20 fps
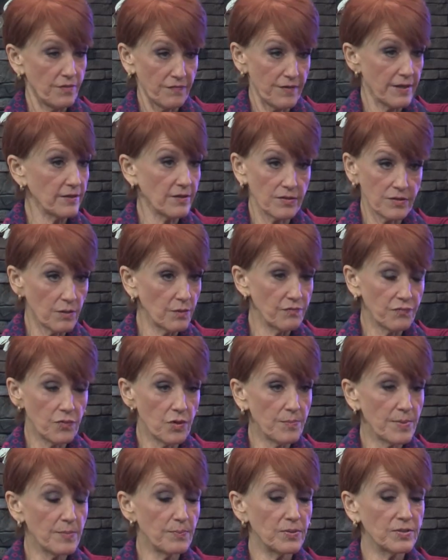the fact that there were
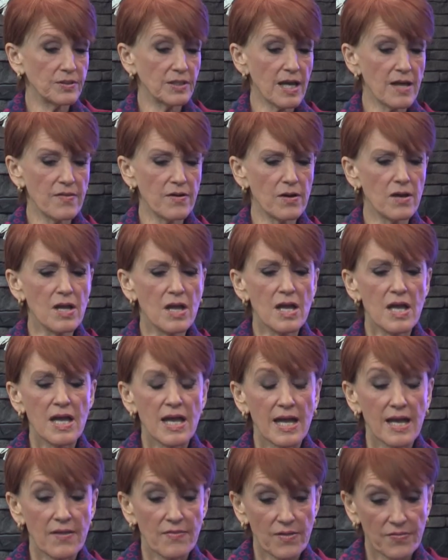4 people together
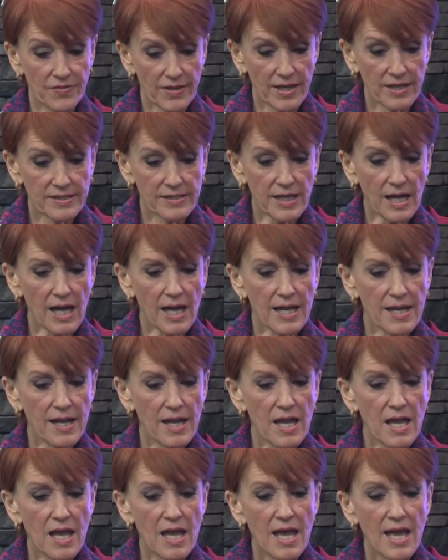and that they had died.
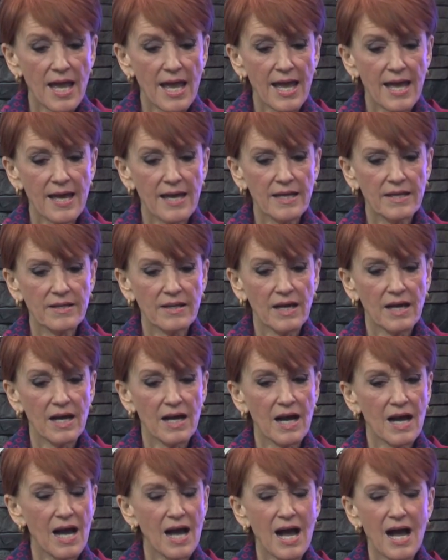And
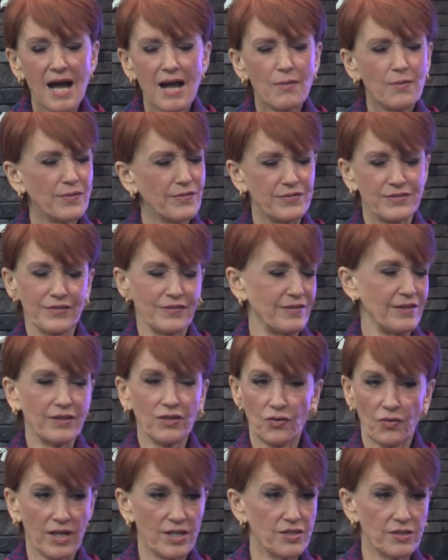I was just
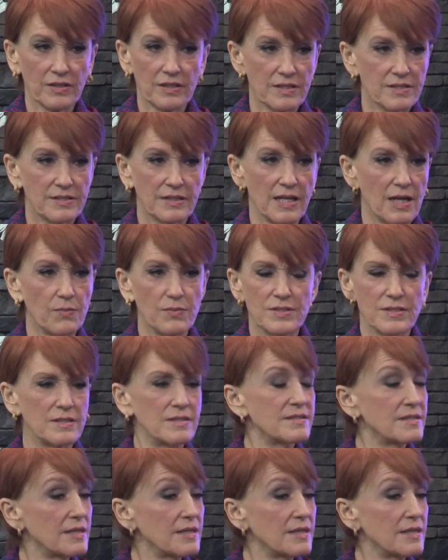incredulous, and I was in